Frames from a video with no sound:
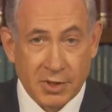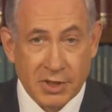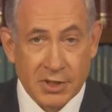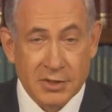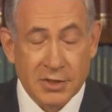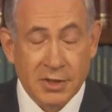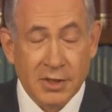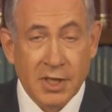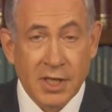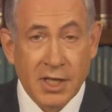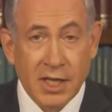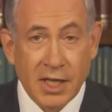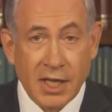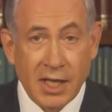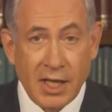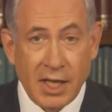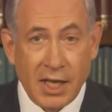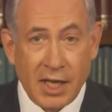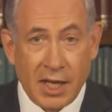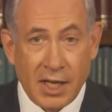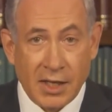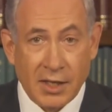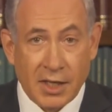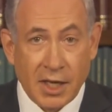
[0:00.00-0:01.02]
region,
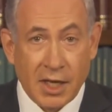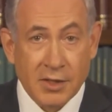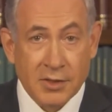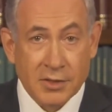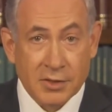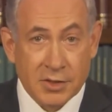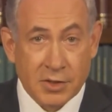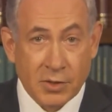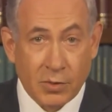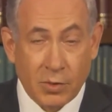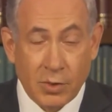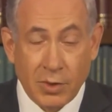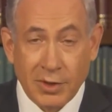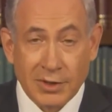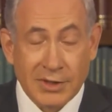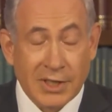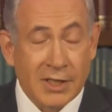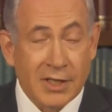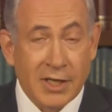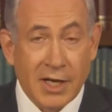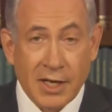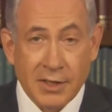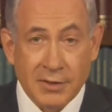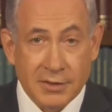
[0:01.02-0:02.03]
endangers the
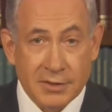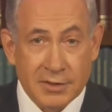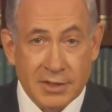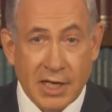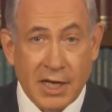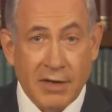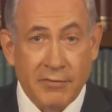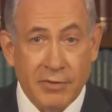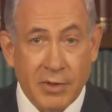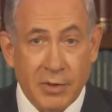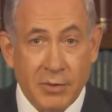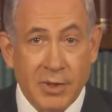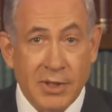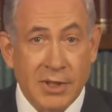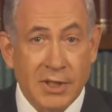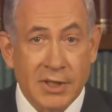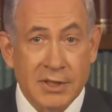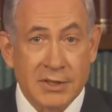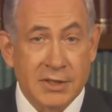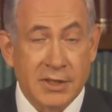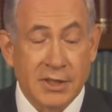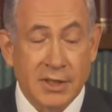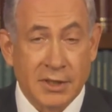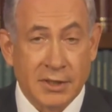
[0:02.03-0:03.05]
world, endangers everyone
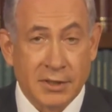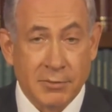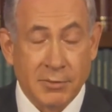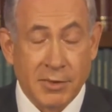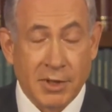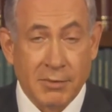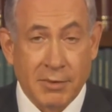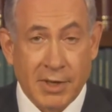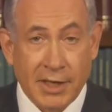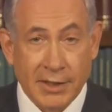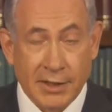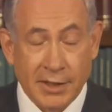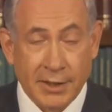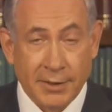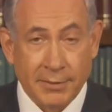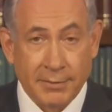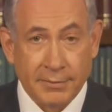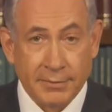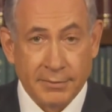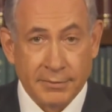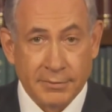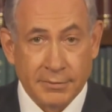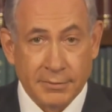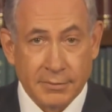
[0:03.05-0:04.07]
listening to me right
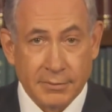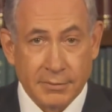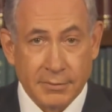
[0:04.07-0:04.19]
now.